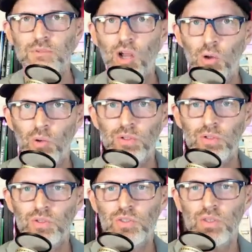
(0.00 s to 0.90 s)
don't.
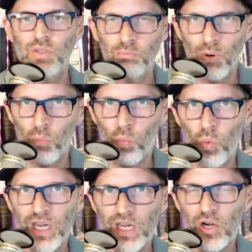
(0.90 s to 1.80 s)
But
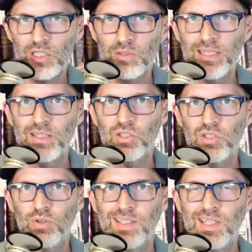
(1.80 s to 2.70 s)
when an artist made this
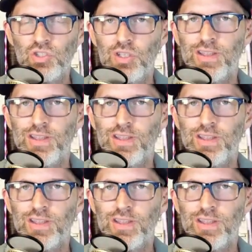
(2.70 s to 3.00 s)
transition,